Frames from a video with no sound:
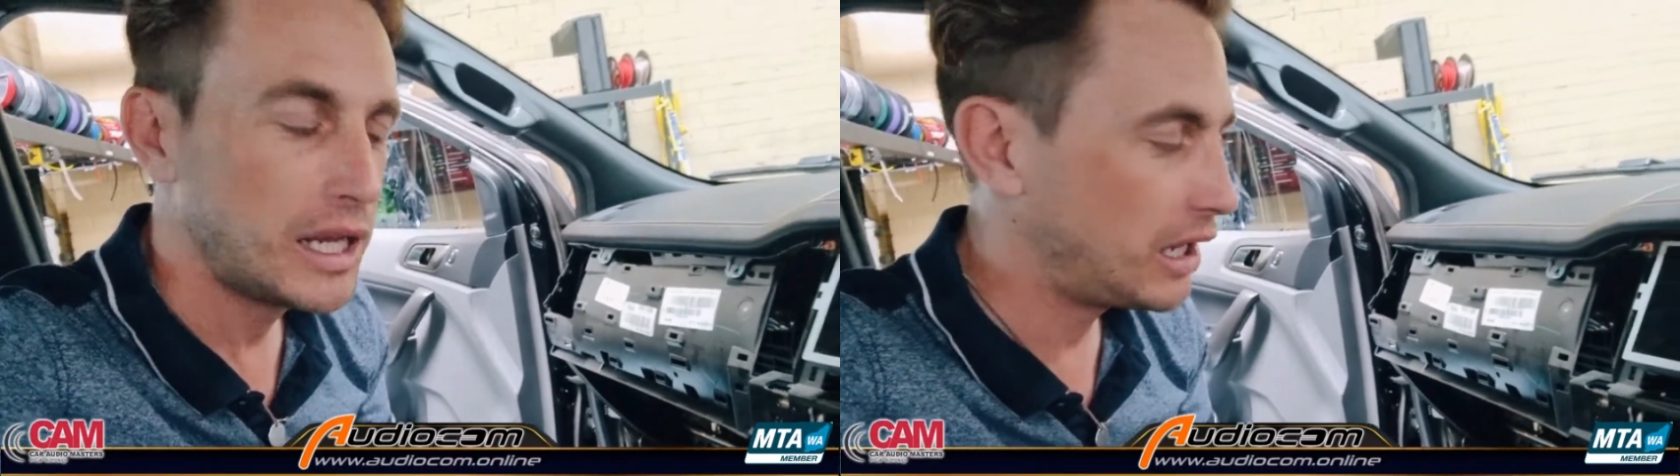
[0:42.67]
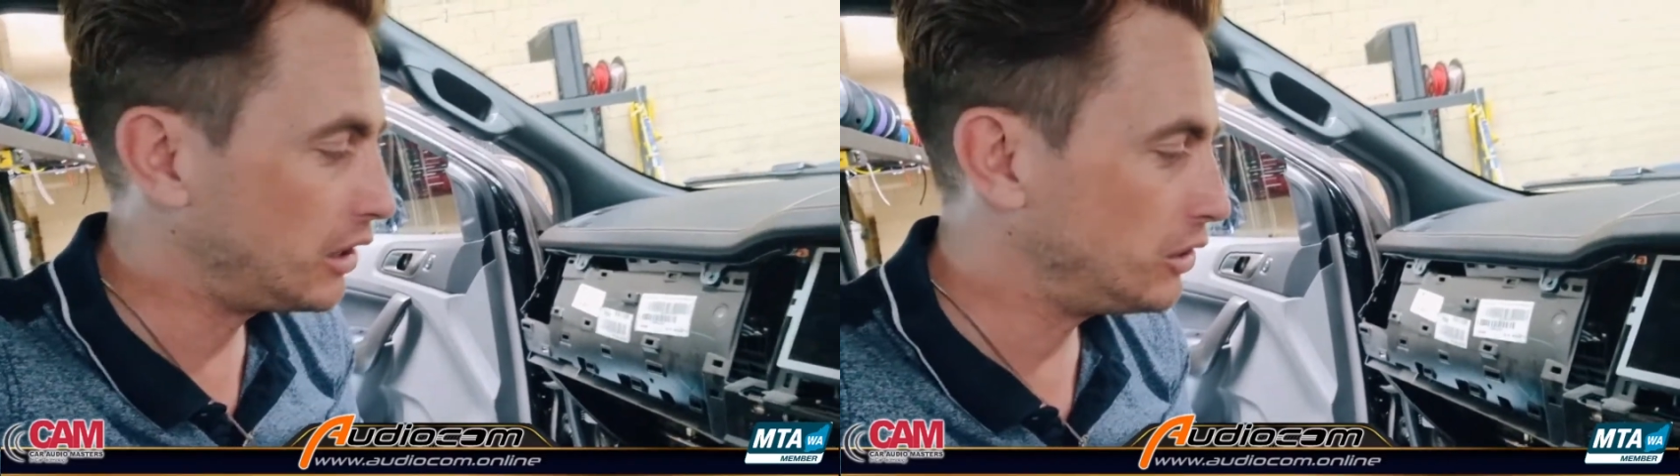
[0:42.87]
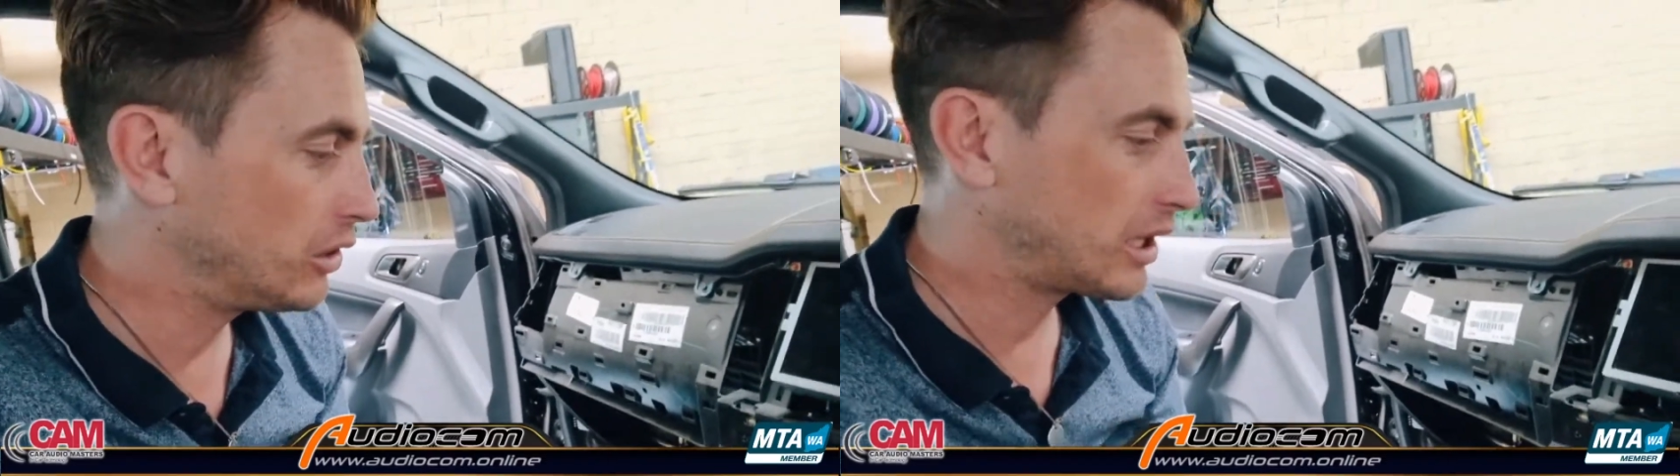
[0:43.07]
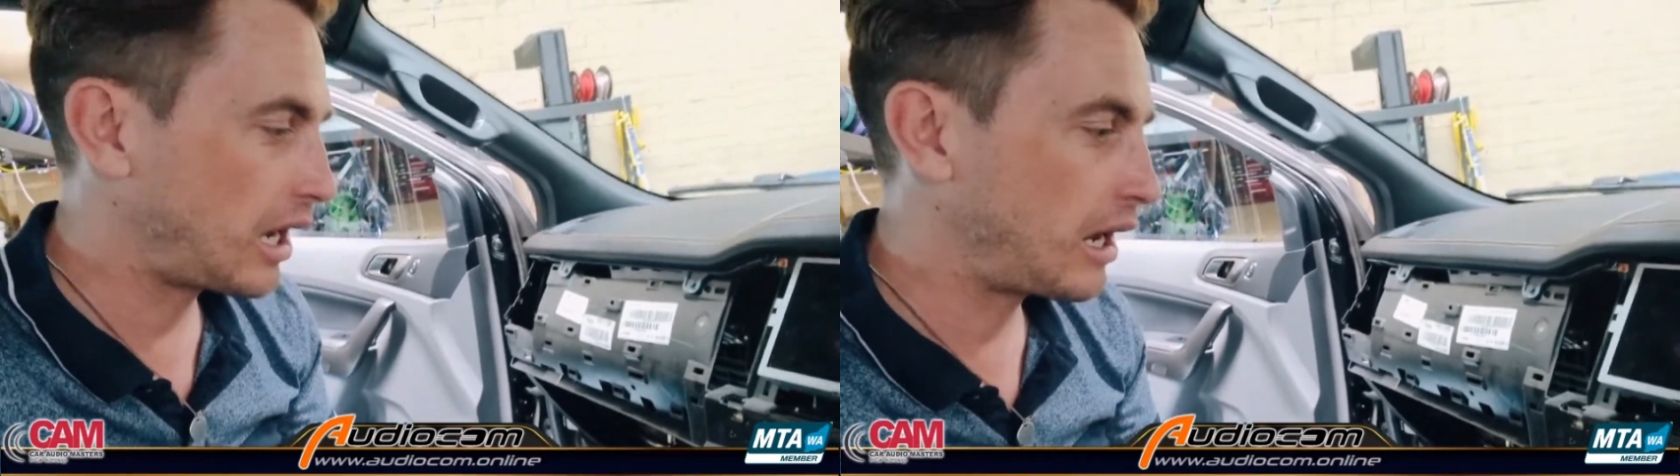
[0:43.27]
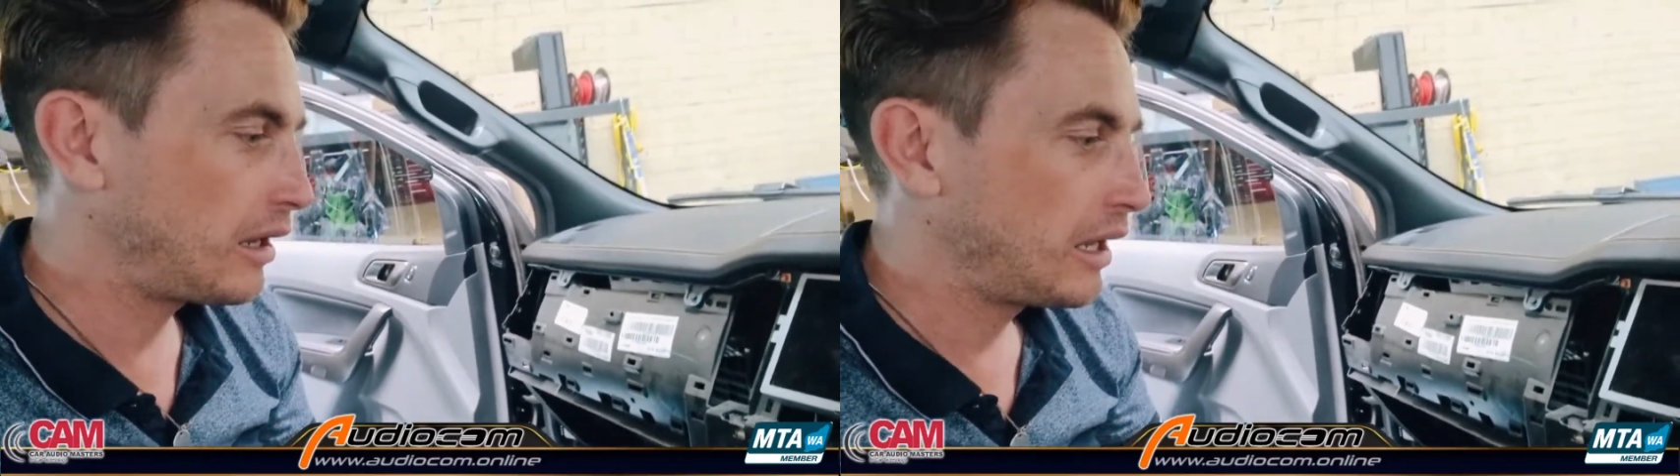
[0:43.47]
in a new
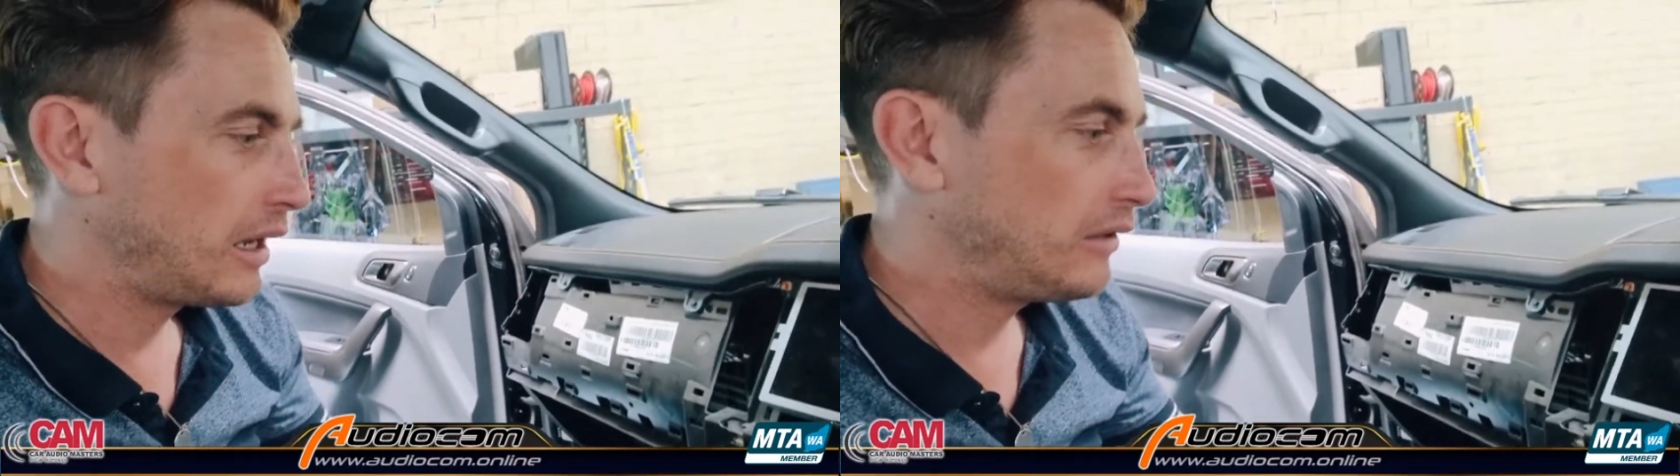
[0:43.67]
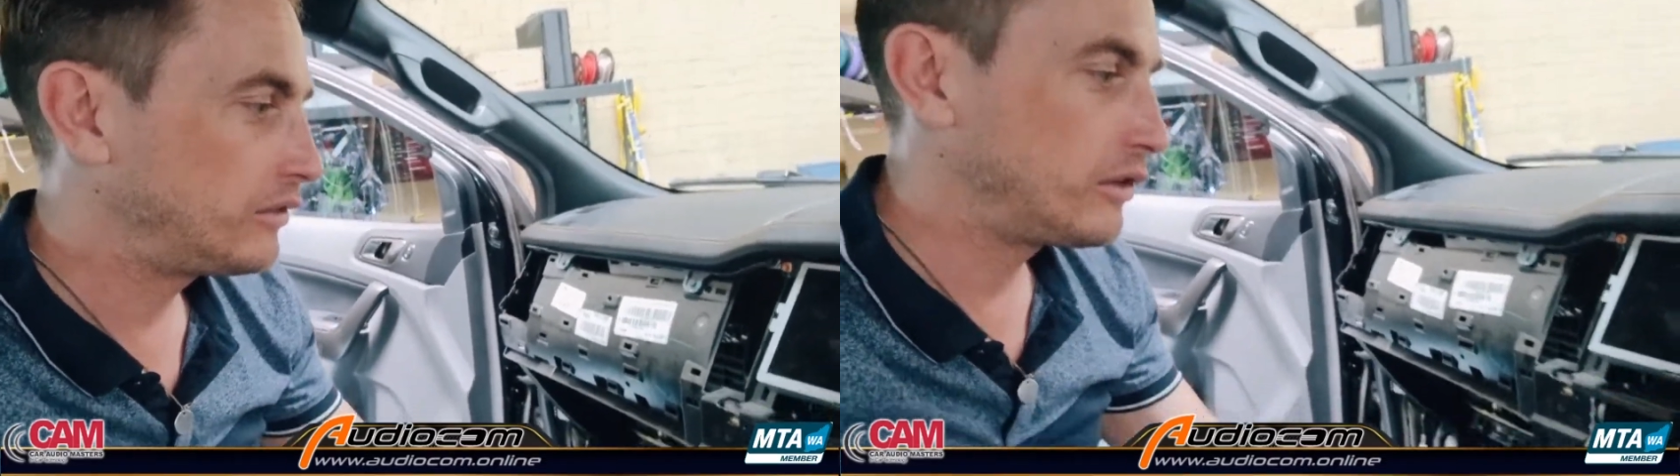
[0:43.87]
car, is to